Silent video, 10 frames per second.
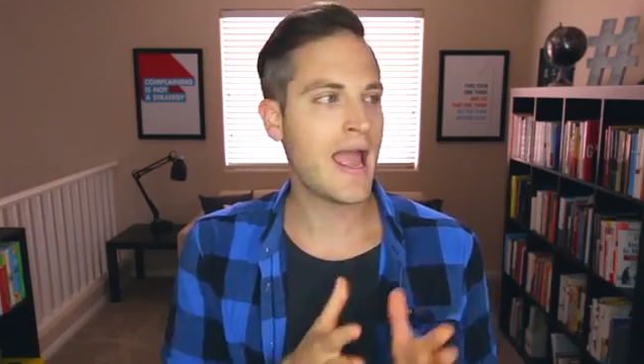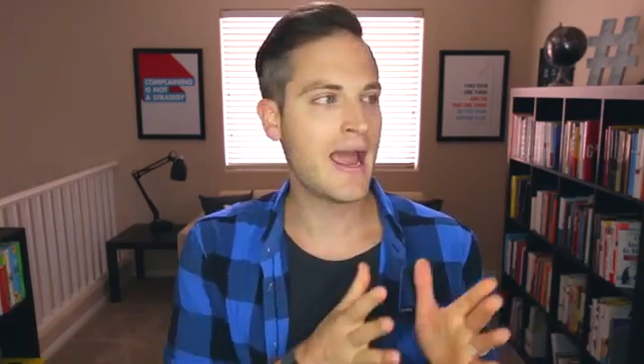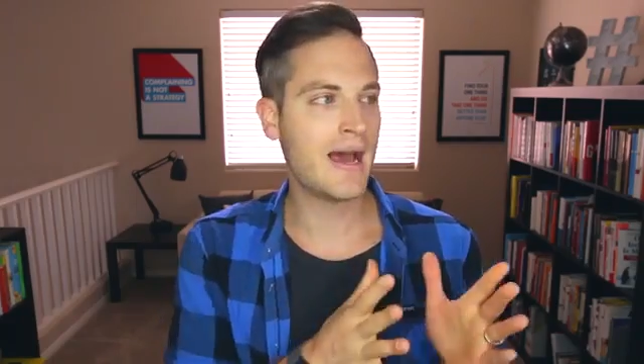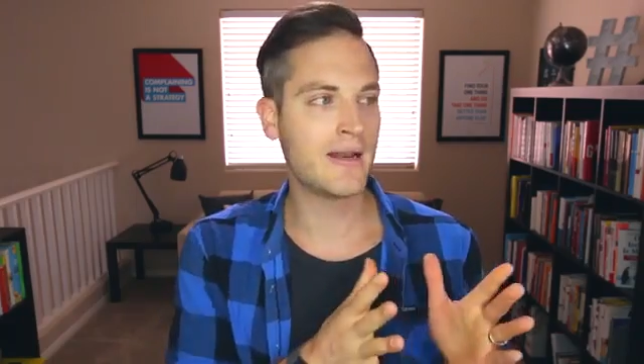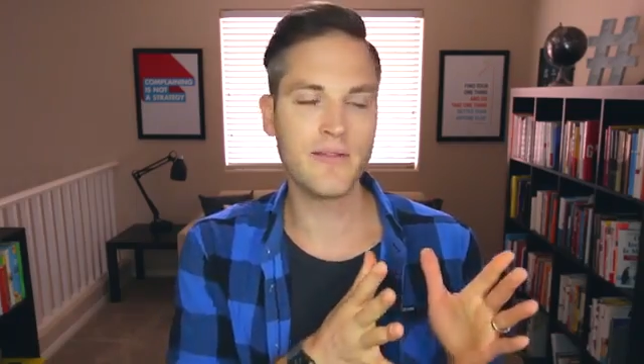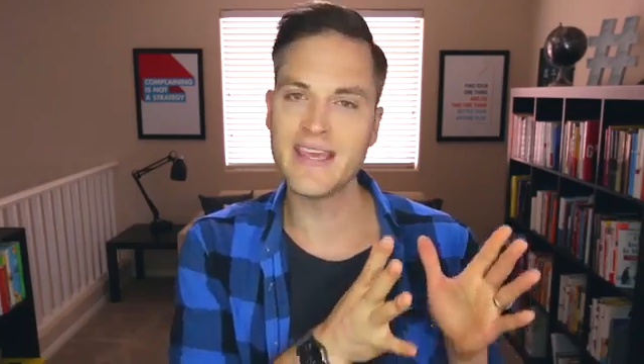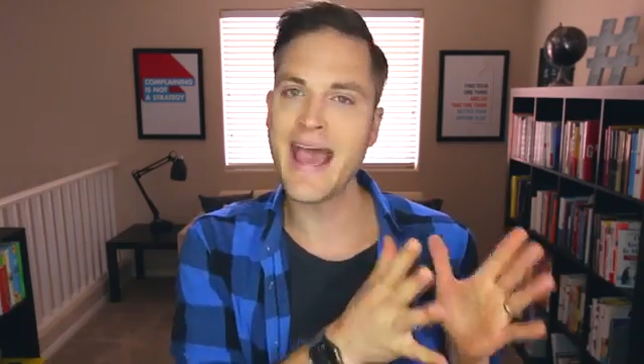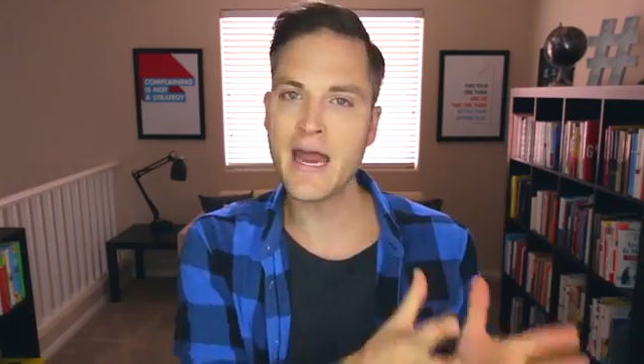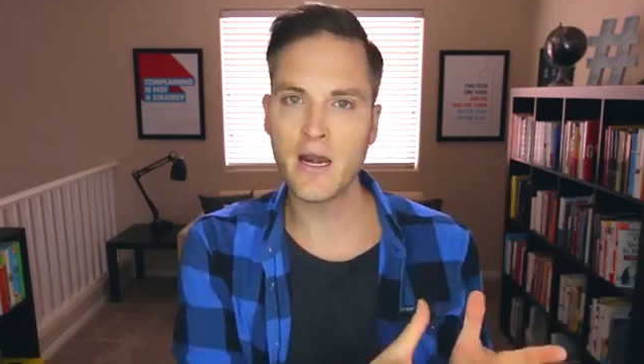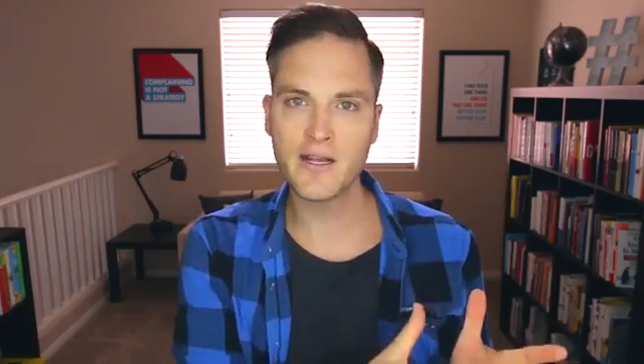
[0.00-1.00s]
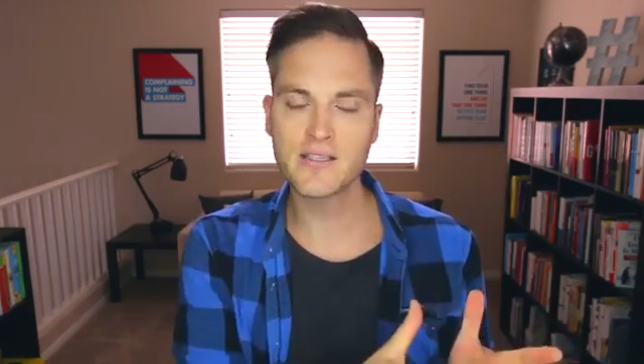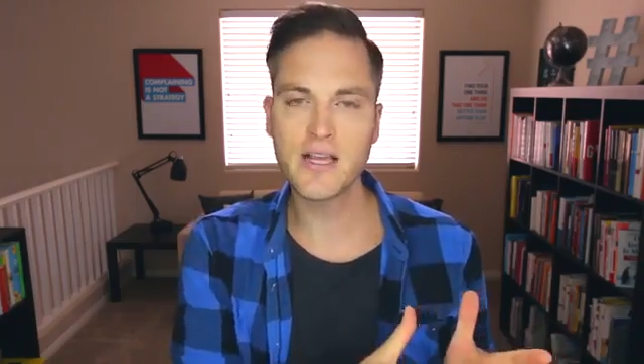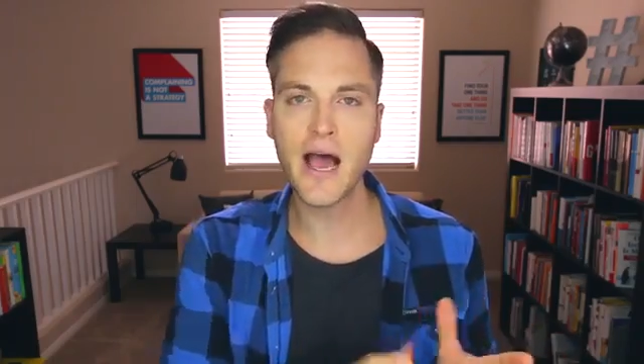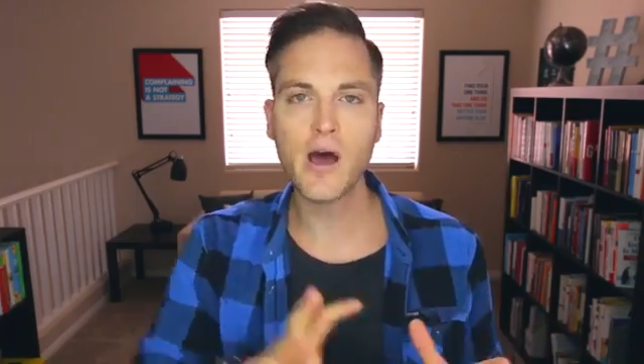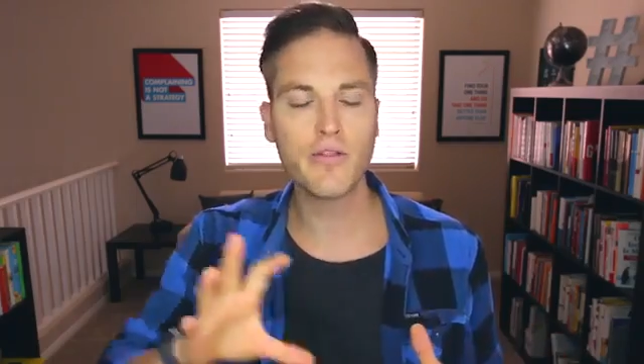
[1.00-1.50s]
and the editing
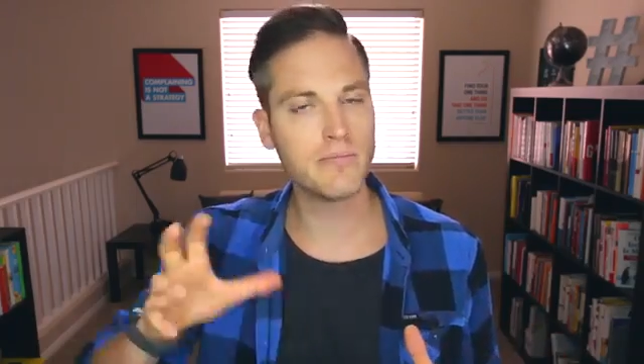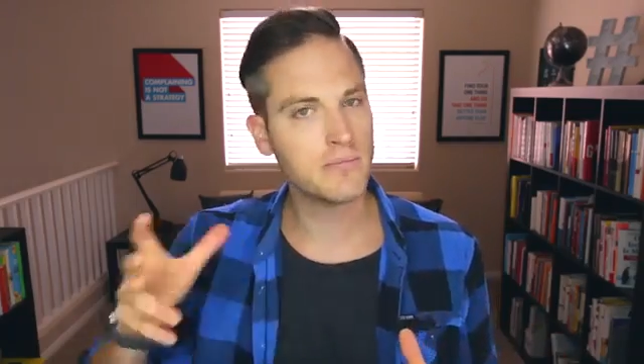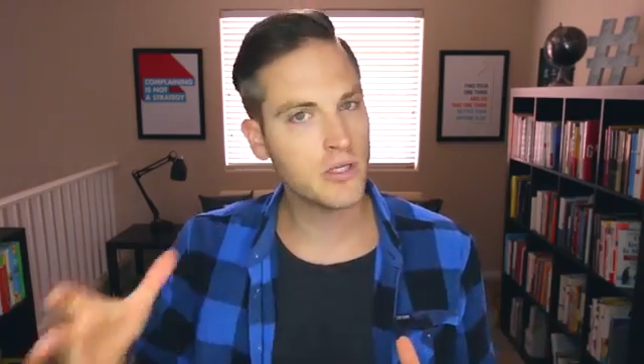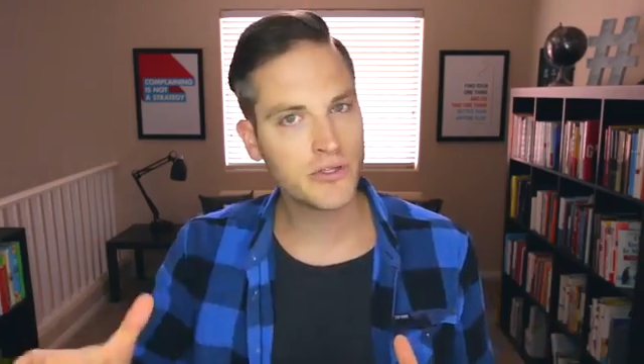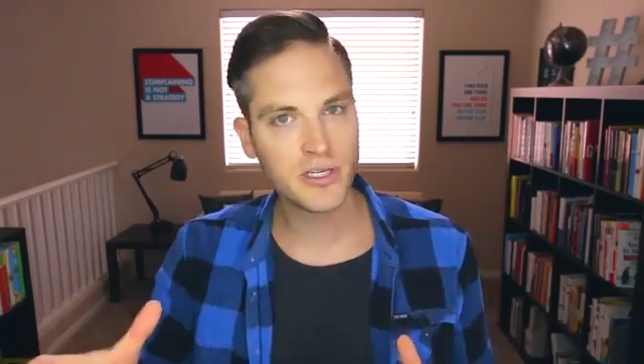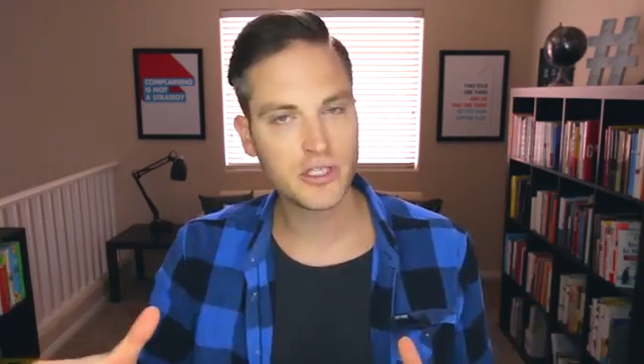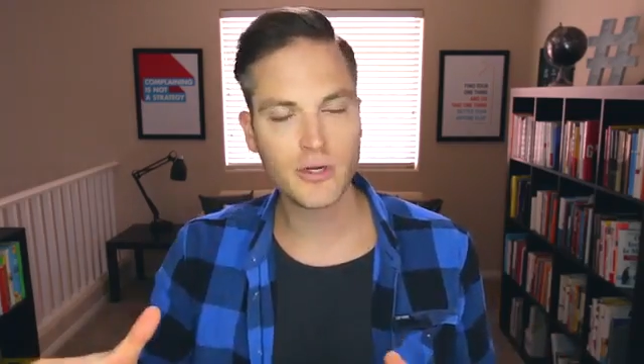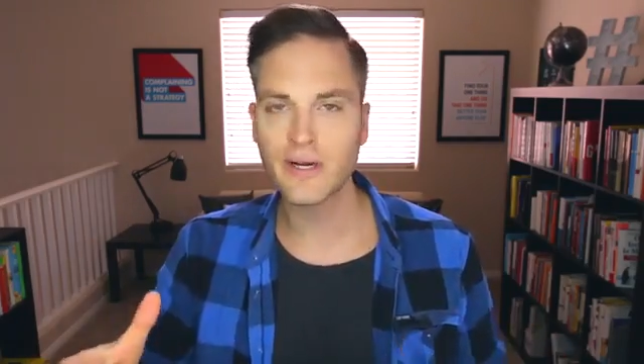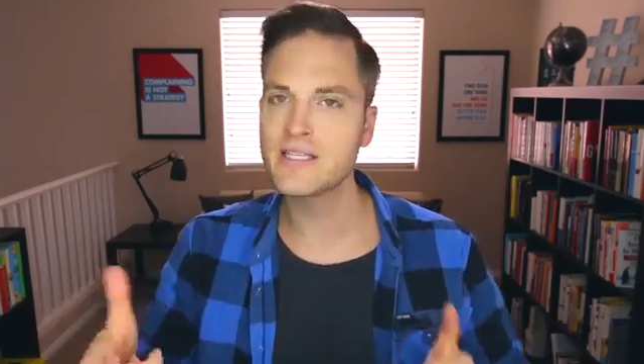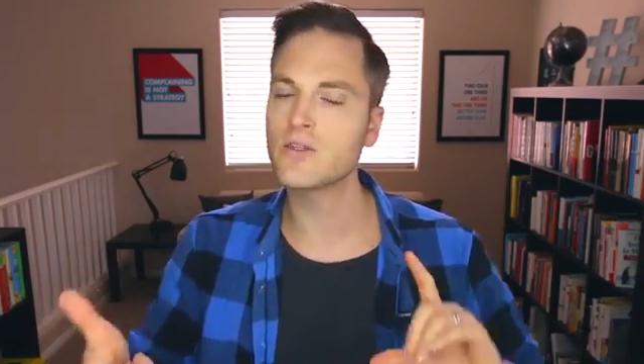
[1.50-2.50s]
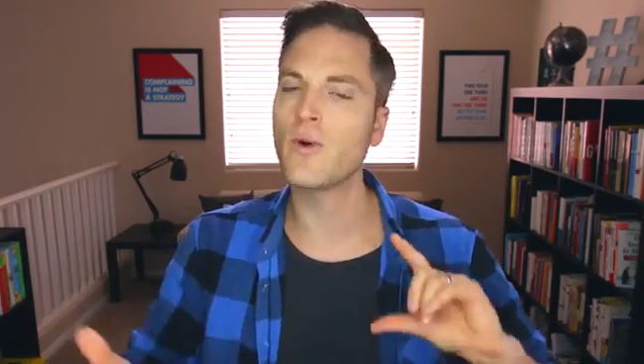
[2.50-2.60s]
style, the music choice,